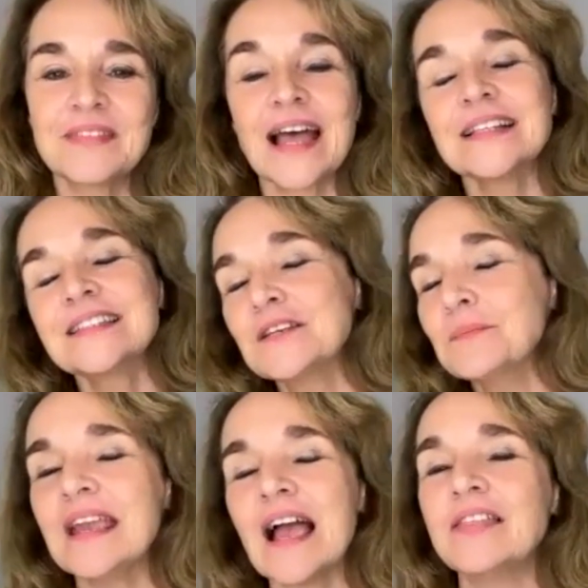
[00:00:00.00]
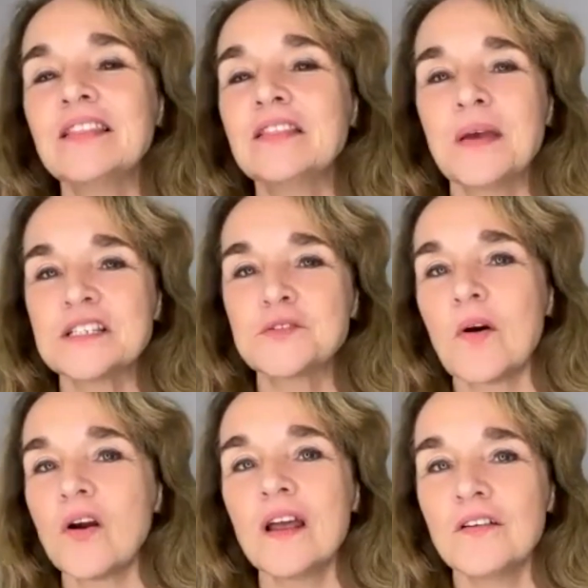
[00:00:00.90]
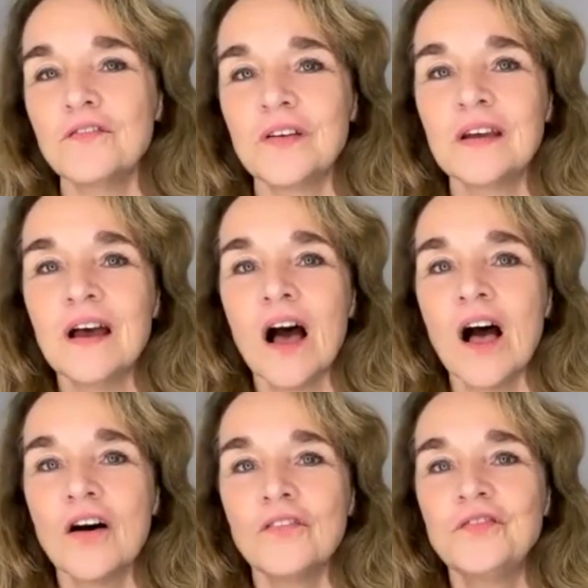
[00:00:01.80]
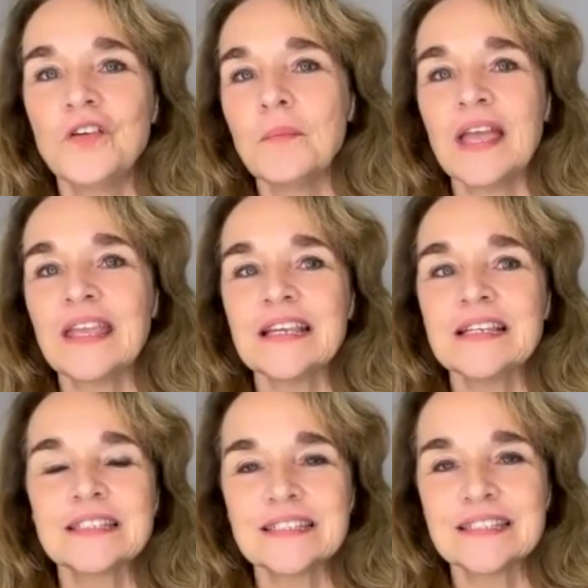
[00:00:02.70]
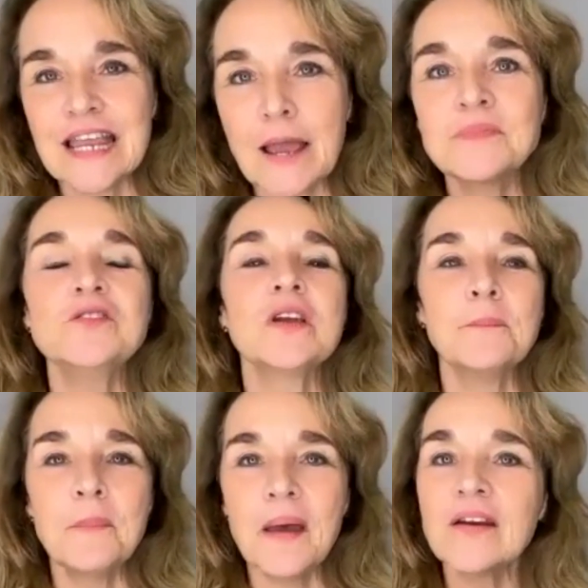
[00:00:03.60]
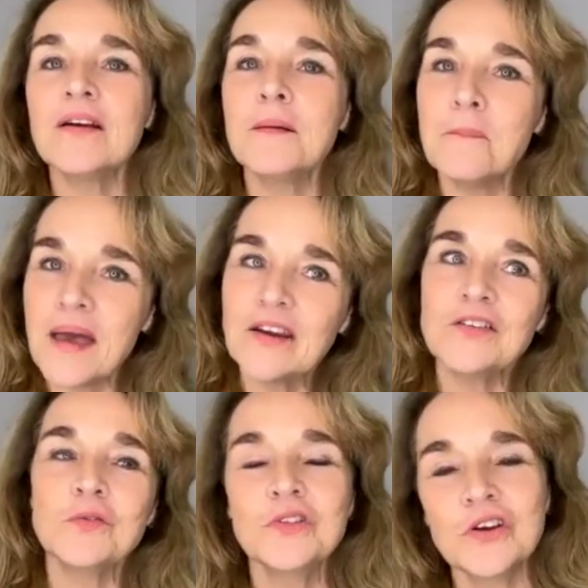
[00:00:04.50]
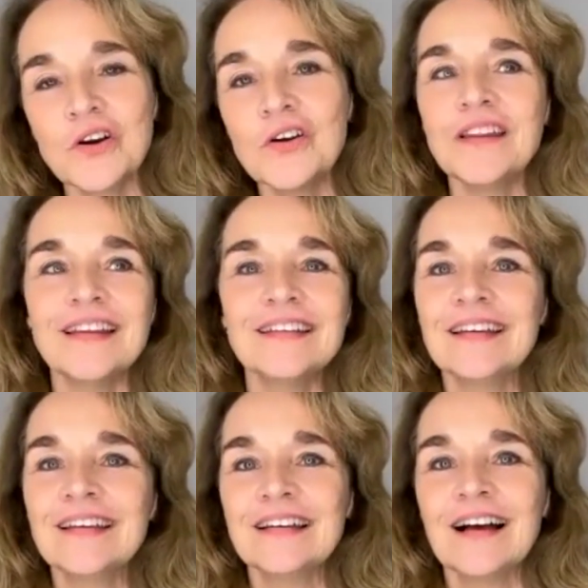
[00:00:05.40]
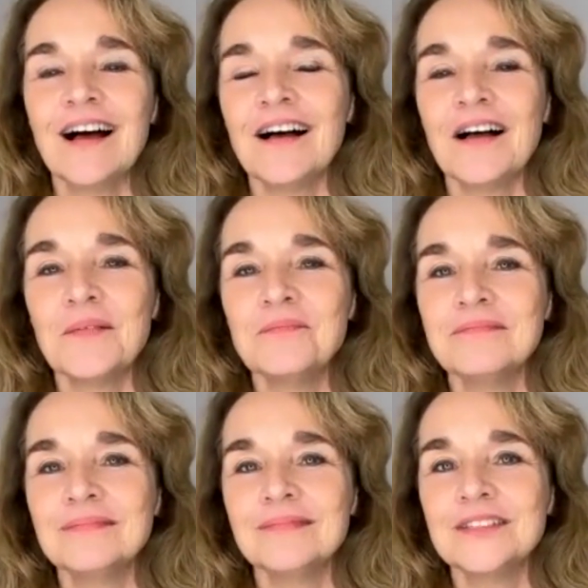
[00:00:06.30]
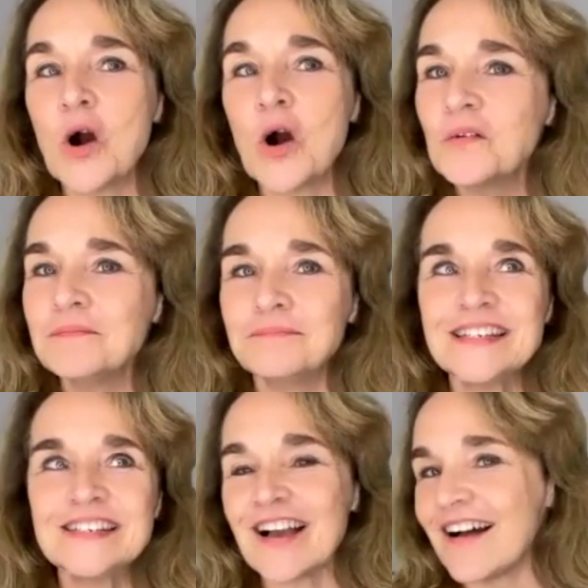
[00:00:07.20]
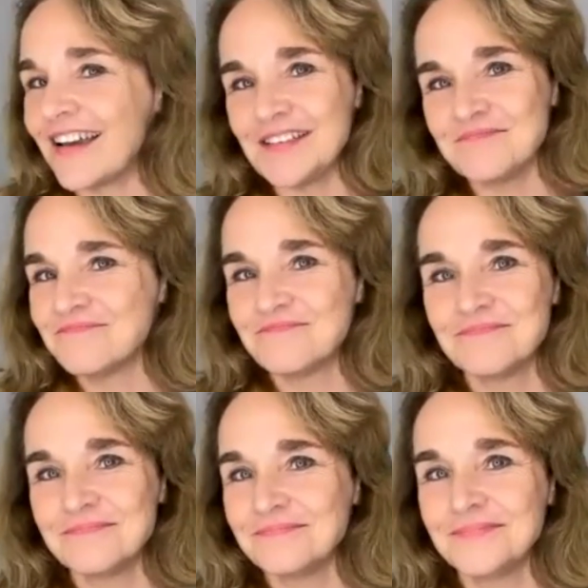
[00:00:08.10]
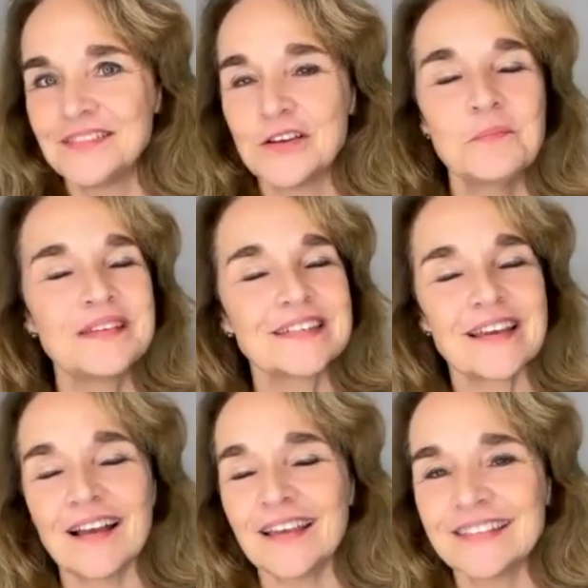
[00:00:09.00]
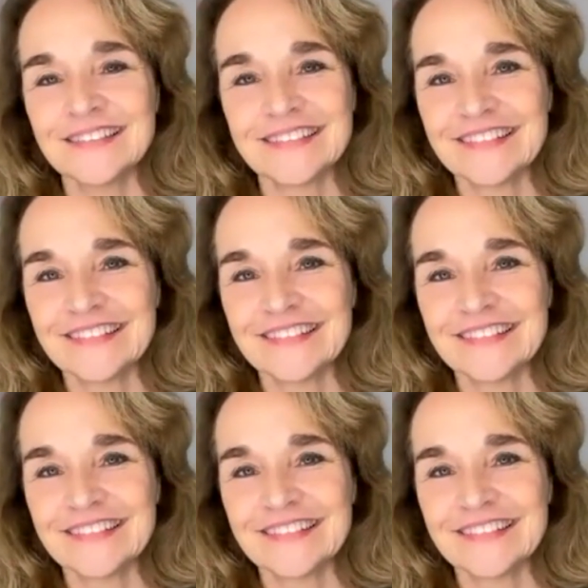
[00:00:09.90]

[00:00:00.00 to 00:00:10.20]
that's, to me, I think the best part of filmmaking is the steps, and you get better and better, and you learn. And don't be shy. Don't be shy.